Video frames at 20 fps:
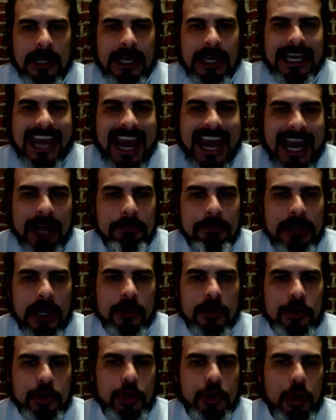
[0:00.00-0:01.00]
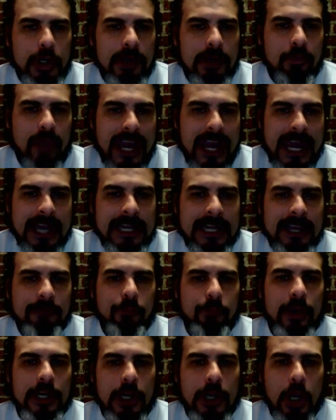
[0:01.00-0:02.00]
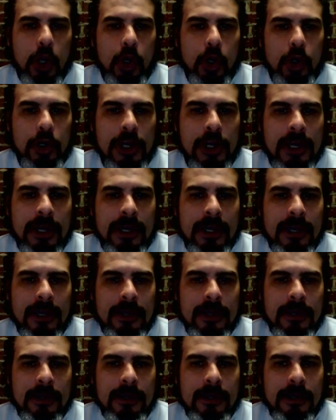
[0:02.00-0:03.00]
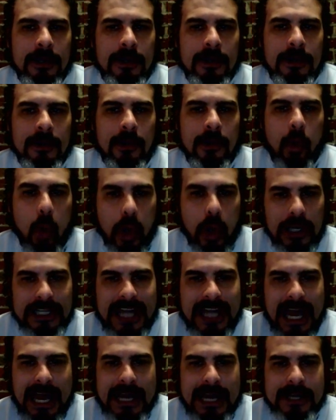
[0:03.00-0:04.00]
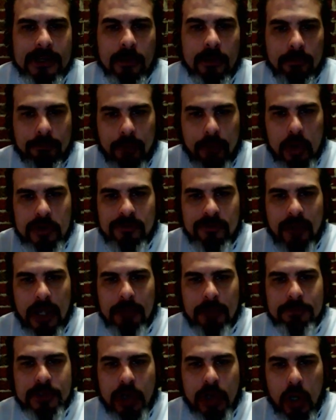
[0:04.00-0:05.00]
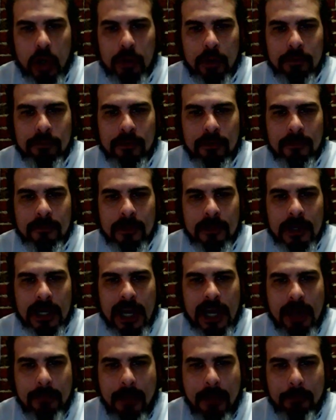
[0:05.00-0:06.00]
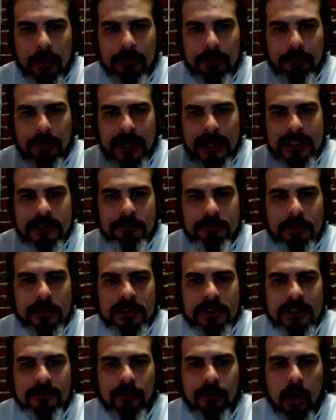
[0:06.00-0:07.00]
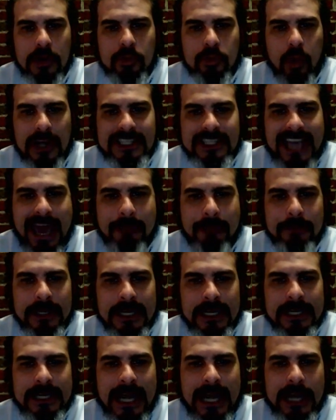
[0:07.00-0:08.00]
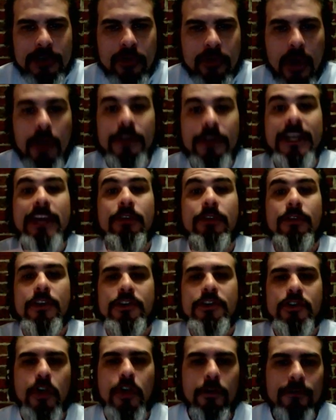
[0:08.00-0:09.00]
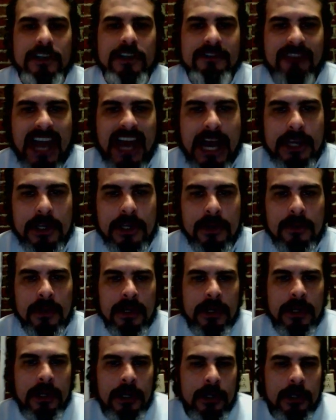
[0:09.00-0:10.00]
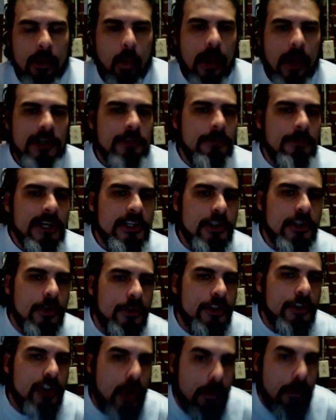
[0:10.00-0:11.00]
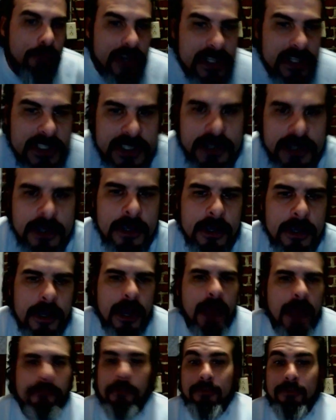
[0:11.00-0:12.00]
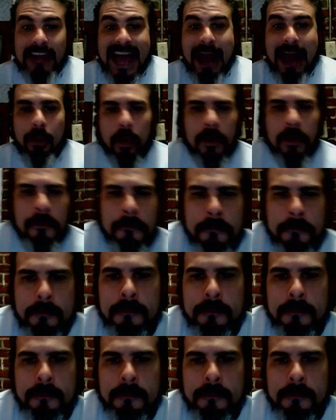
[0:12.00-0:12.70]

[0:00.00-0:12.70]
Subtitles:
can be understood and read if we learn, organize, first of all, observe, come up with principles as far as what's happening in nature on either the surface value, the one-dimensional surface of a flower,